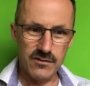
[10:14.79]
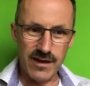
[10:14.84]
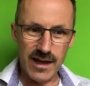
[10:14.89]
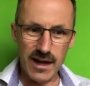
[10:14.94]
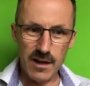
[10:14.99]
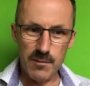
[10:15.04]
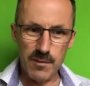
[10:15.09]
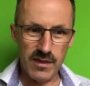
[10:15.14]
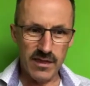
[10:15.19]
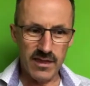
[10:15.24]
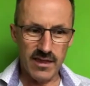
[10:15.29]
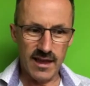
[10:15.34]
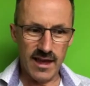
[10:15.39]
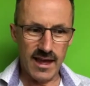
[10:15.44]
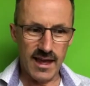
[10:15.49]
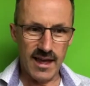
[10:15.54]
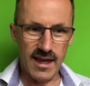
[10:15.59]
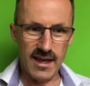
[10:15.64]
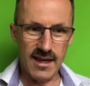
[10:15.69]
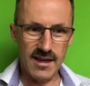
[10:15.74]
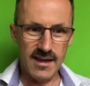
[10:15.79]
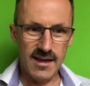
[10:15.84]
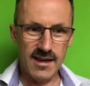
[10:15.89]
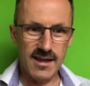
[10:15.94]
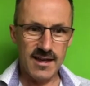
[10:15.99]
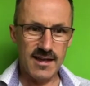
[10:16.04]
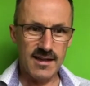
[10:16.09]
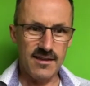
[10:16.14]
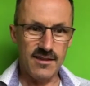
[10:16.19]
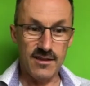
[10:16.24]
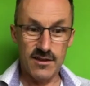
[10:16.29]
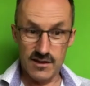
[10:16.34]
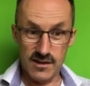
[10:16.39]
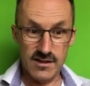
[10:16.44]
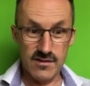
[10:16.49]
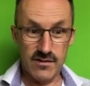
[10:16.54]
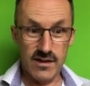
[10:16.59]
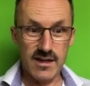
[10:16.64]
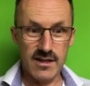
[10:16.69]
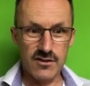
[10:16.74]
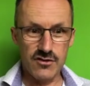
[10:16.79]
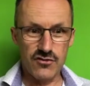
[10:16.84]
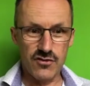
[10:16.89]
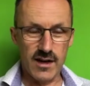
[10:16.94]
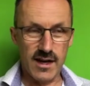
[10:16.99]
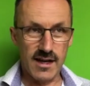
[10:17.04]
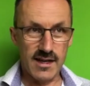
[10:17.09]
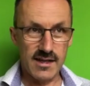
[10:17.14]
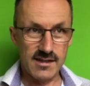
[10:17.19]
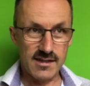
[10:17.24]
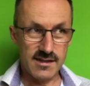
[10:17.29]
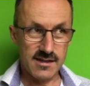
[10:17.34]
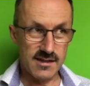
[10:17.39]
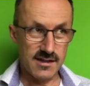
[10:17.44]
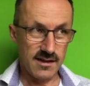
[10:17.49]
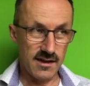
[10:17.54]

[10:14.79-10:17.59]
element there that's of interest,